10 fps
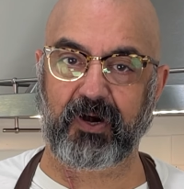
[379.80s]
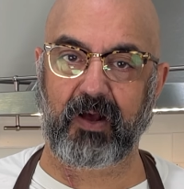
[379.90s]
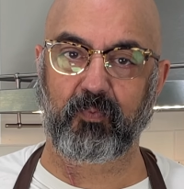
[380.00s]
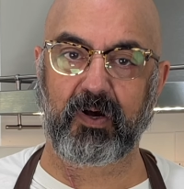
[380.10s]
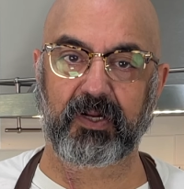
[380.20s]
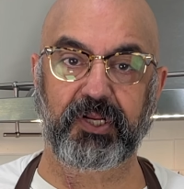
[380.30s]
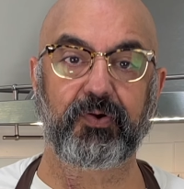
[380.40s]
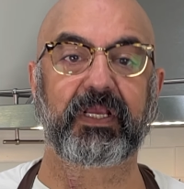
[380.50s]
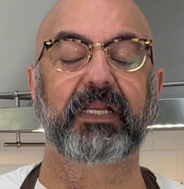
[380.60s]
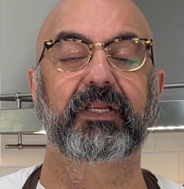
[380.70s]
I want. You
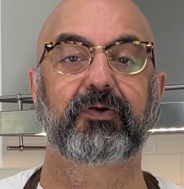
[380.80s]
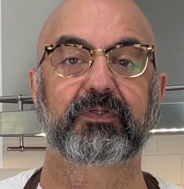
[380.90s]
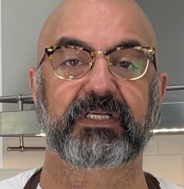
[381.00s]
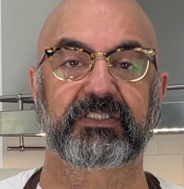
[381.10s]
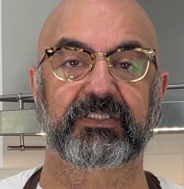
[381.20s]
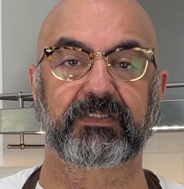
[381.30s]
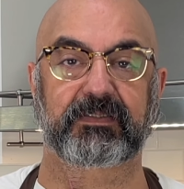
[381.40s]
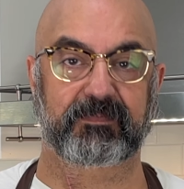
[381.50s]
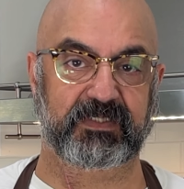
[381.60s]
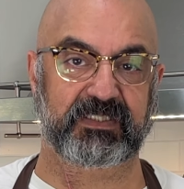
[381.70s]
can use a
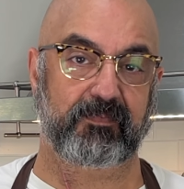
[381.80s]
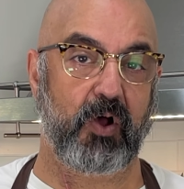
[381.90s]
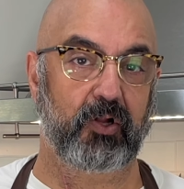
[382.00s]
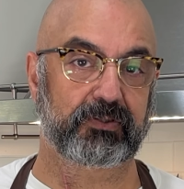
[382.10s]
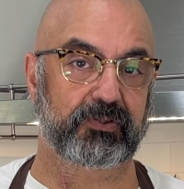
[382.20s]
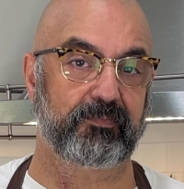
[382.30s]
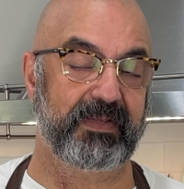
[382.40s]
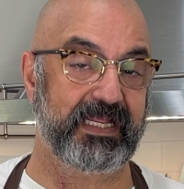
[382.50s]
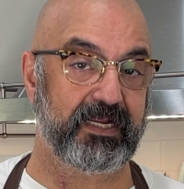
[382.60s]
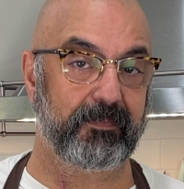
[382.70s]
small to
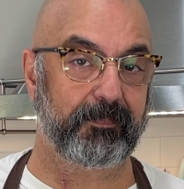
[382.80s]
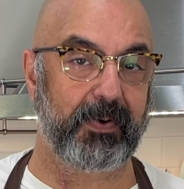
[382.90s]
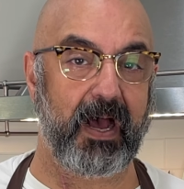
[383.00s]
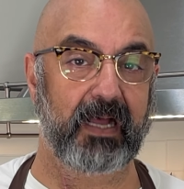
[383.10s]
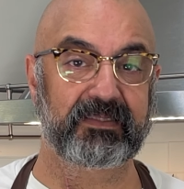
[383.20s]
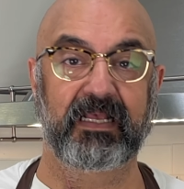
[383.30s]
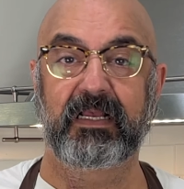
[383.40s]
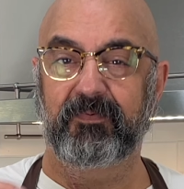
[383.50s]
medium pot